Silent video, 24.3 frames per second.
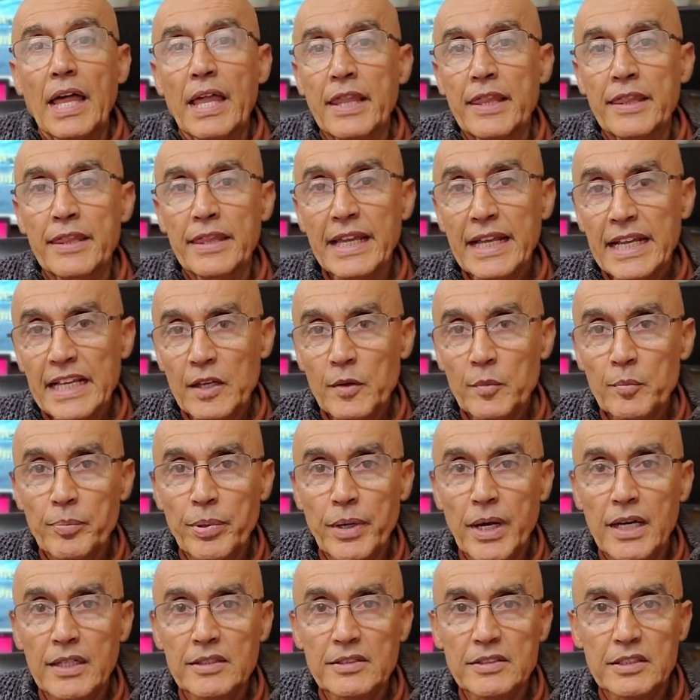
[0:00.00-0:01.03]
thinking
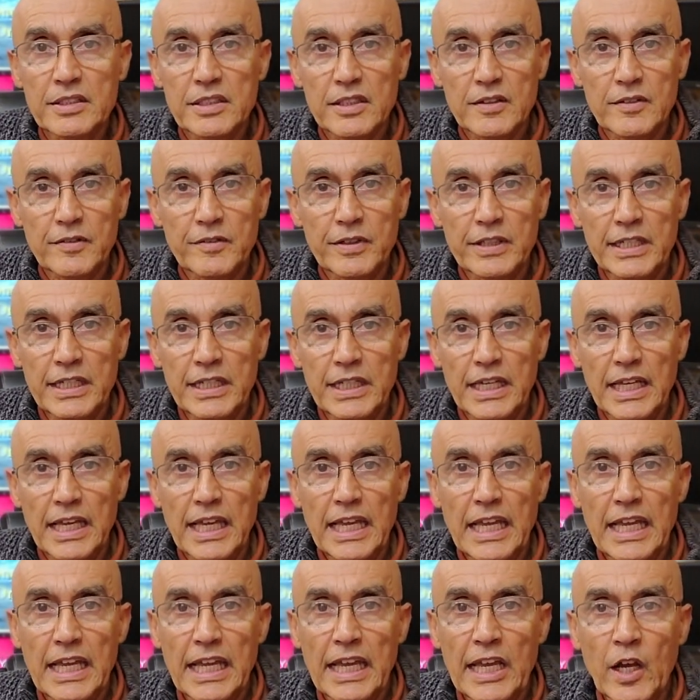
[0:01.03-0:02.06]
positively
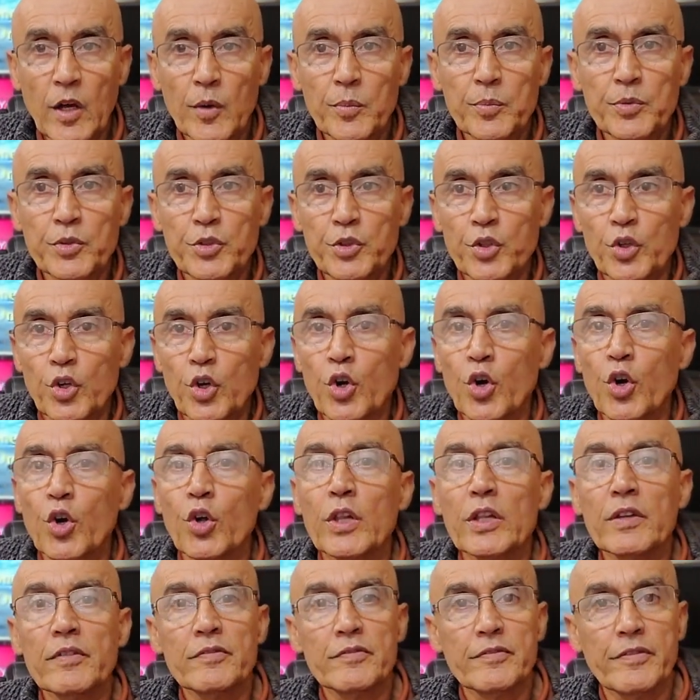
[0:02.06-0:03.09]
helps your whole
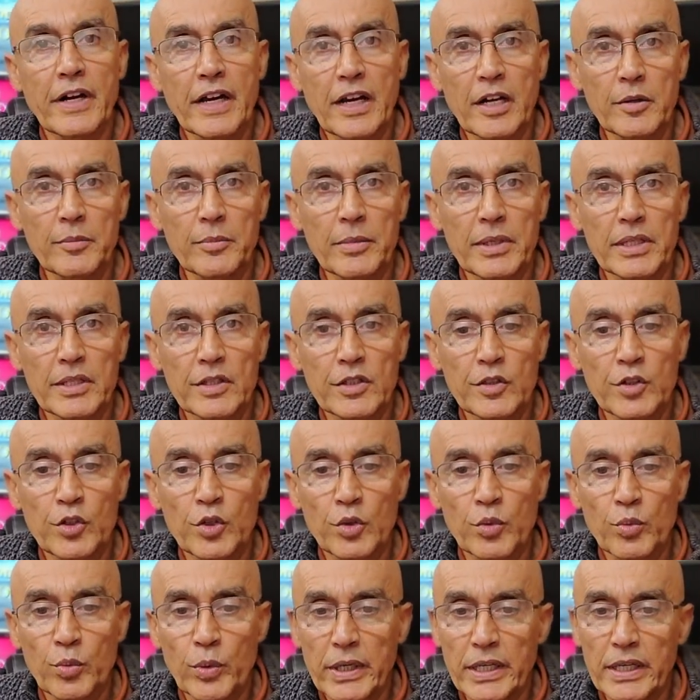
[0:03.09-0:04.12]
environment,
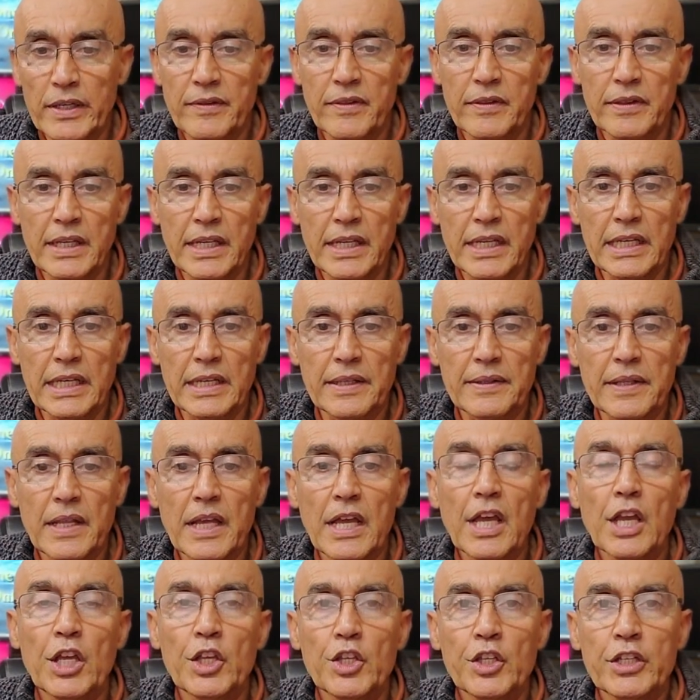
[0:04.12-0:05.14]
your way of thinking.
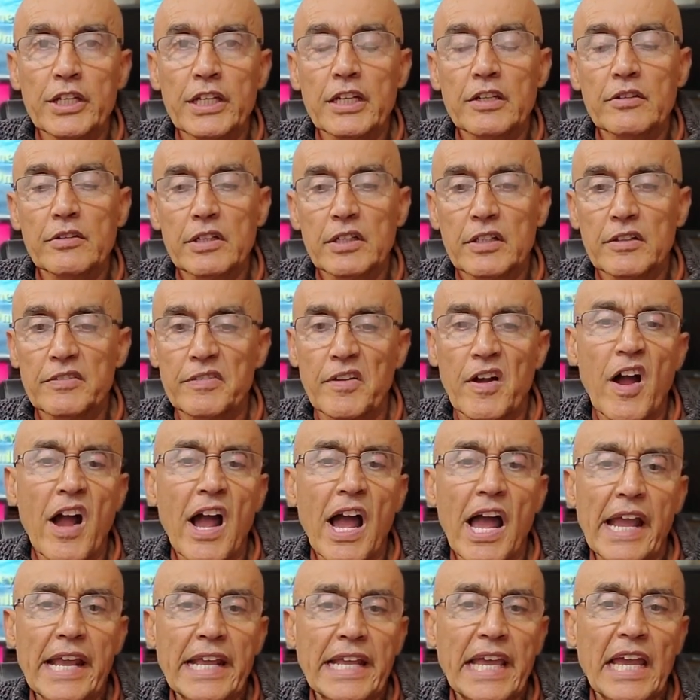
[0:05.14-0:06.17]
You get rid of,
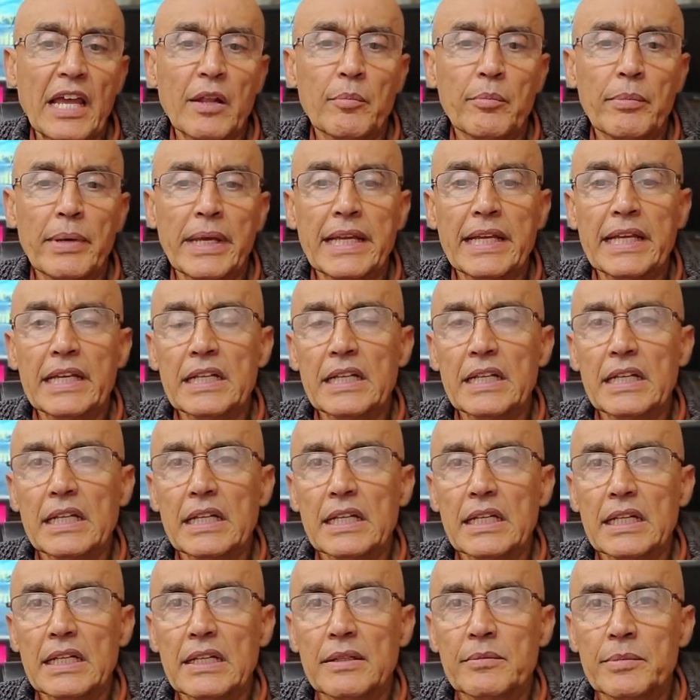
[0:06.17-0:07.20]
I can't make it
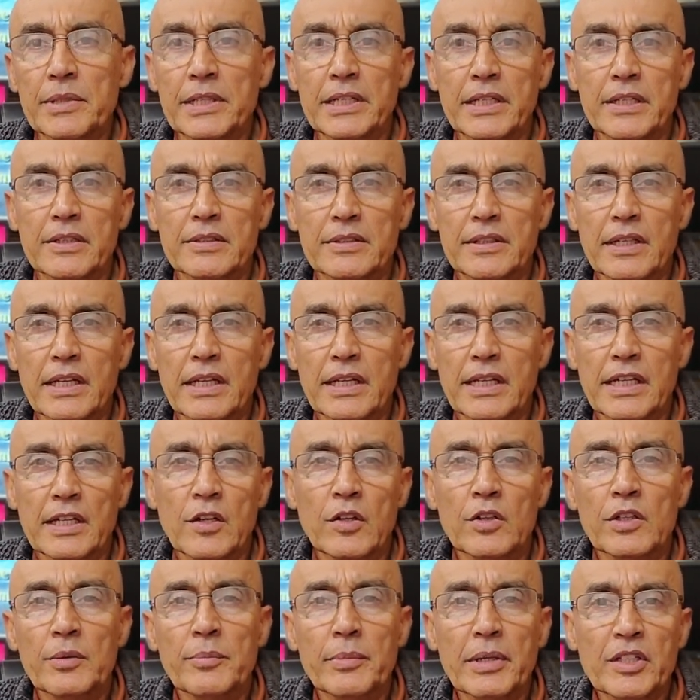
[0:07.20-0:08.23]
because I can
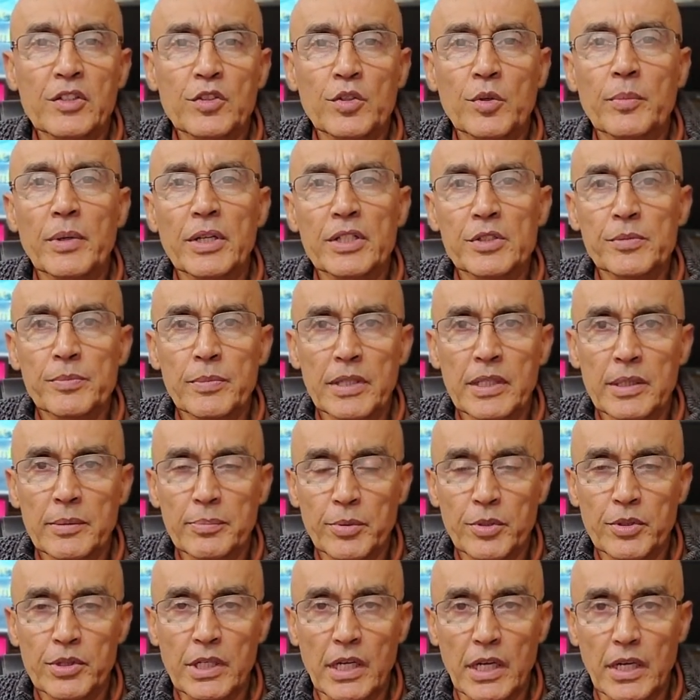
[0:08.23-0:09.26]
only make so much money
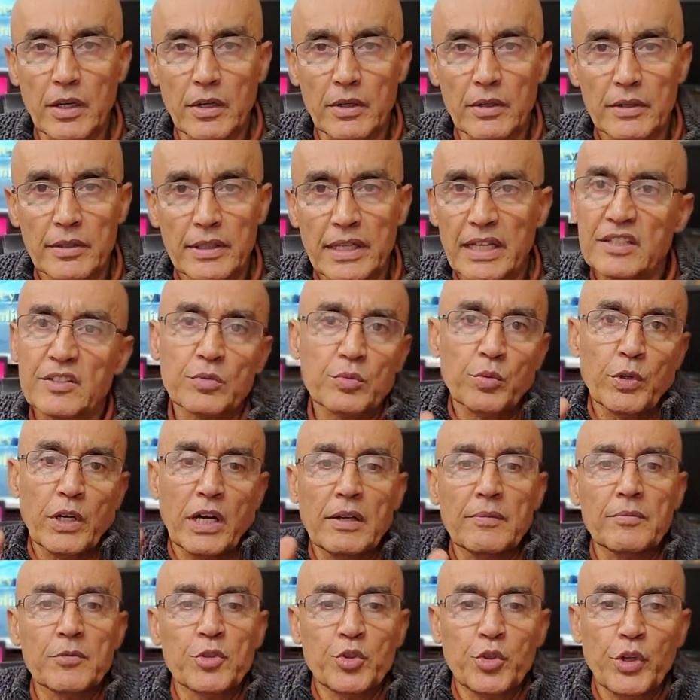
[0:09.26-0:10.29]
per year. That's where
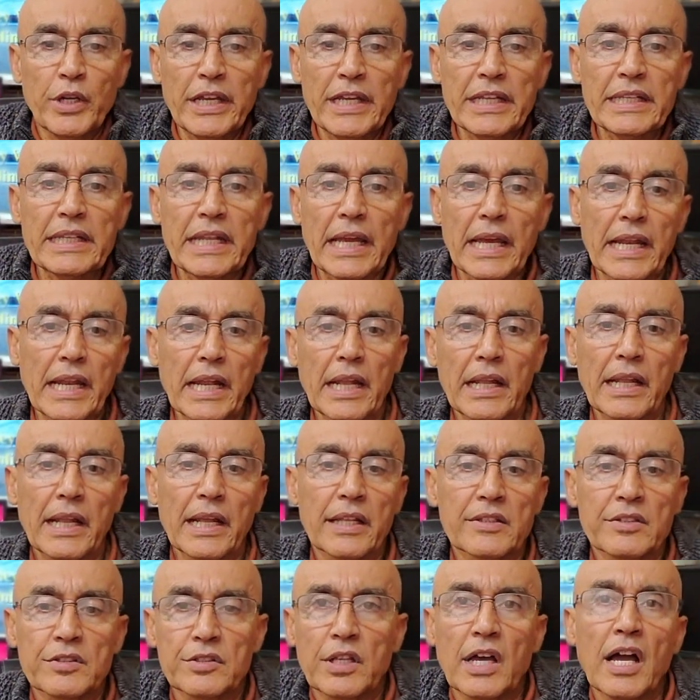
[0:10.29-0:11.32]
I'm trained at.
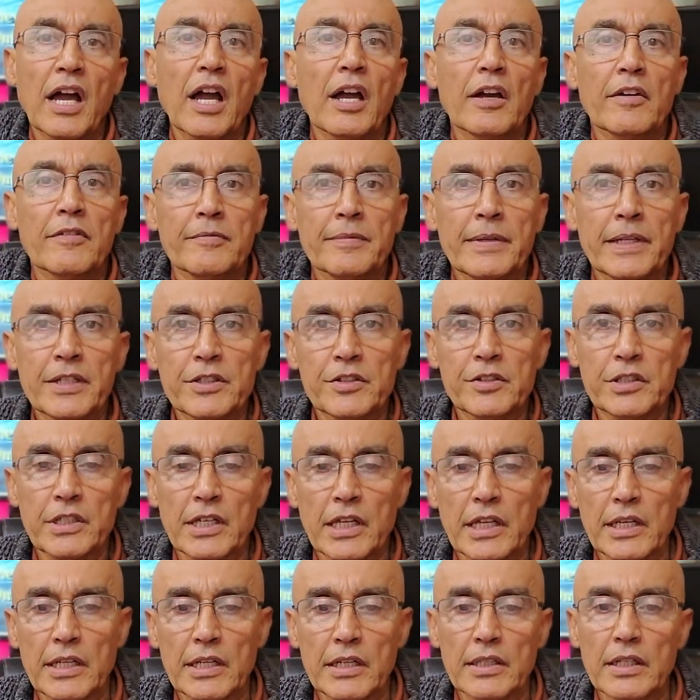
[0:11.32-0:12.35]
That's how I'm
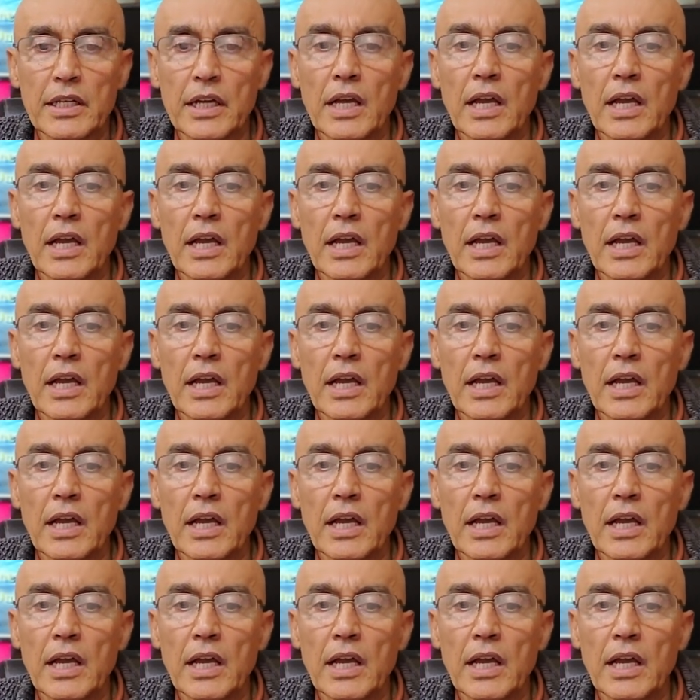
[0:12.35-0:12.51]
educated.